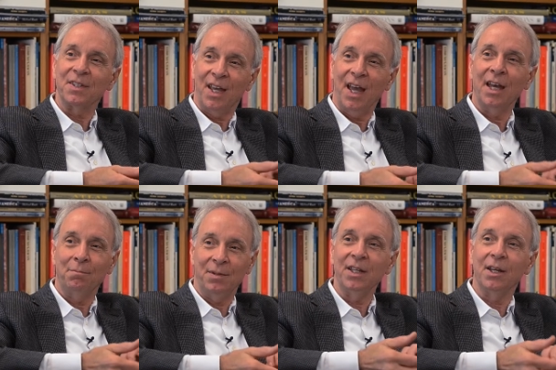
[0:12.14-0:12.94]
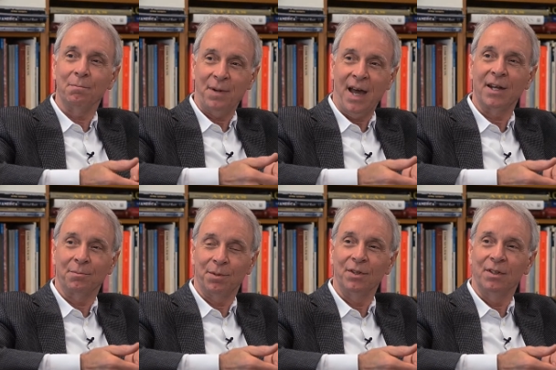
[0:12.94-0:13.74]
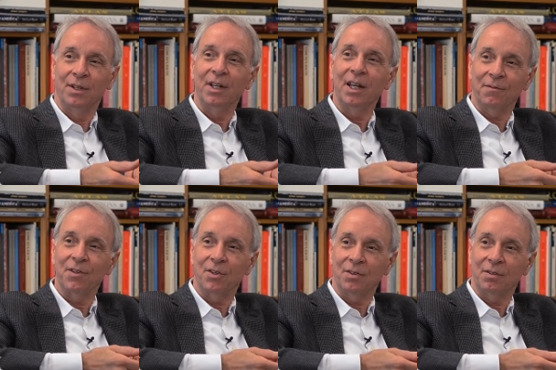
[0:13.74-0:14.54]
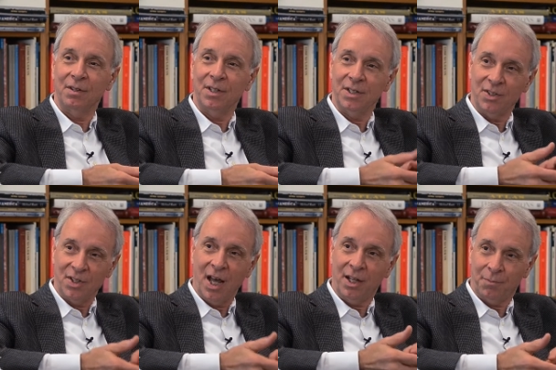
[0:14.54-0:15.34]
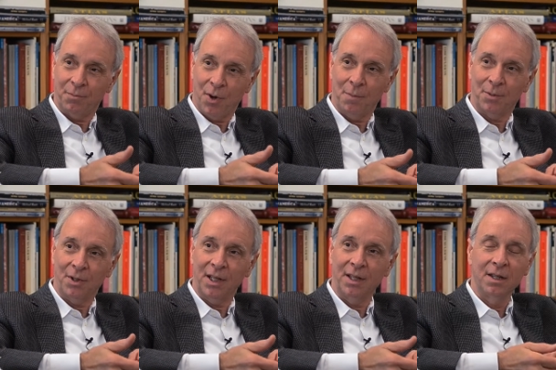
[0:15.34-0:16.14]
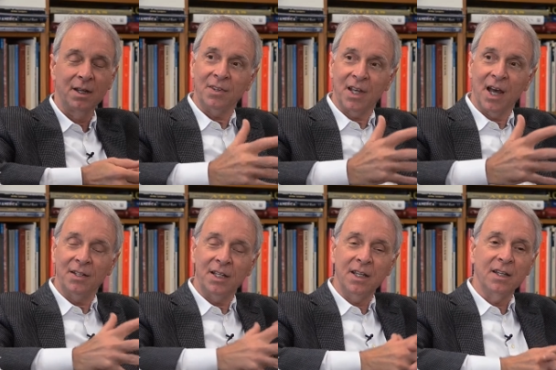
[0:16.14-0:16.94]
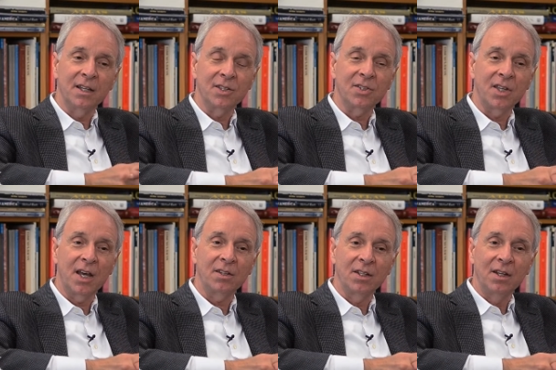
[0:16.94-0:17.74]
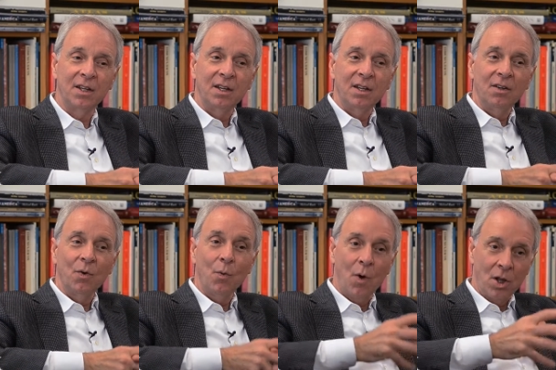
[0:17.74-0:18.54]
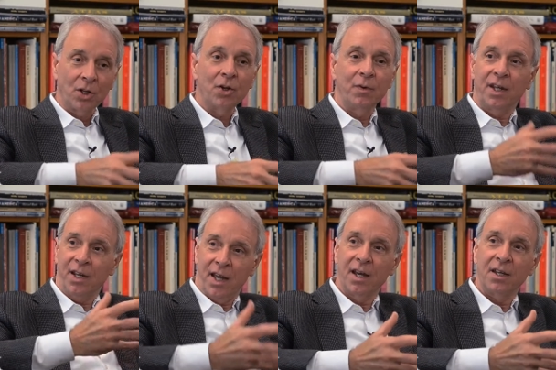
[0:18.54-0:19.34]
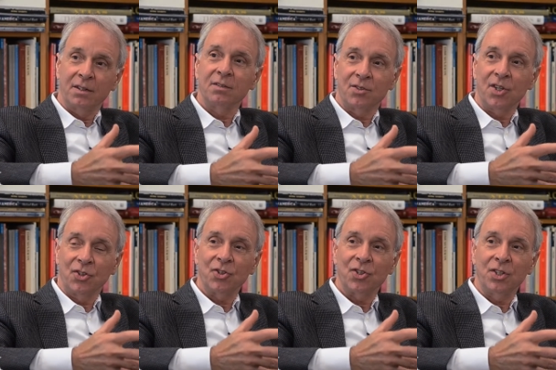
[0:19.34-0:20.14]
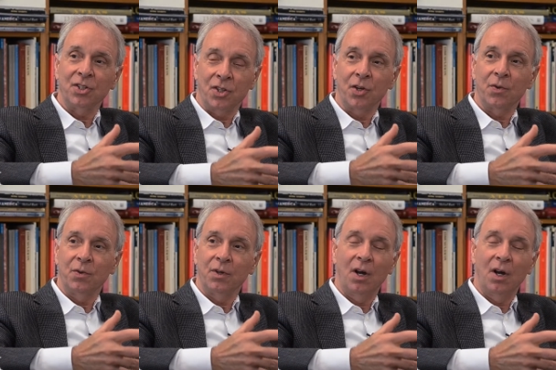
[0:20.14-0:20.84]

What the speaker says: can be compatible if they're designed properly. The idea is that Waller Creek and San Jacinto,